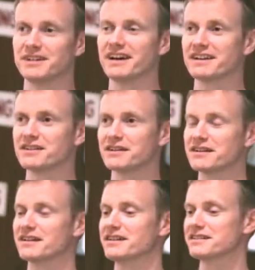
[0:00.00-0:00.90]
Yeah,
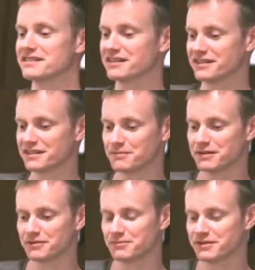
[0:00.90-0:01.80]
there's a
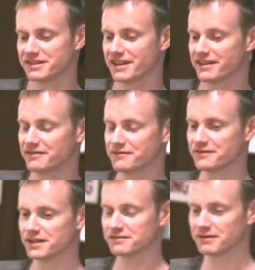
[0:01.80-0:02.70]
couple of good points there. The
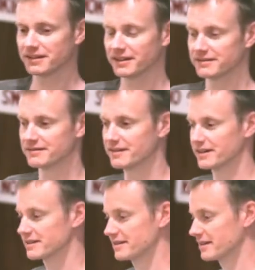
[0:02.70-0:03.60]
first one that
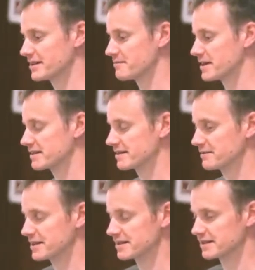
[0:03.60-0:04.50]
I didn't mention
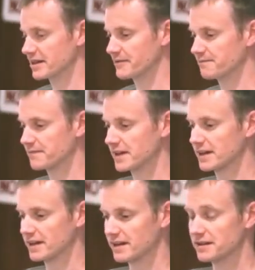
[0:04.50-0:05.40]
is
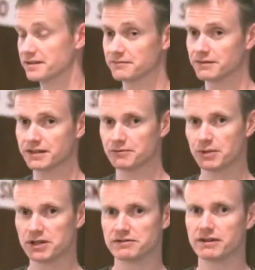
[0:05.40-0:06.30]
you can run
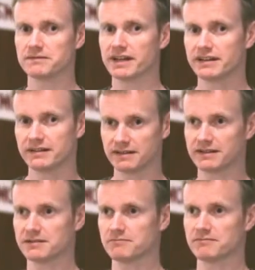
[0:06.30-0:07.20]
Composer update and you
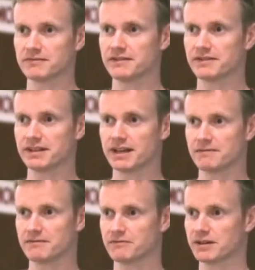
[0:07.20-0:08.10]
can just give it the
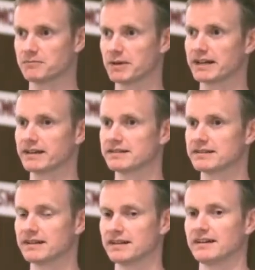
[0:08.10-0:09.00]
name of one package.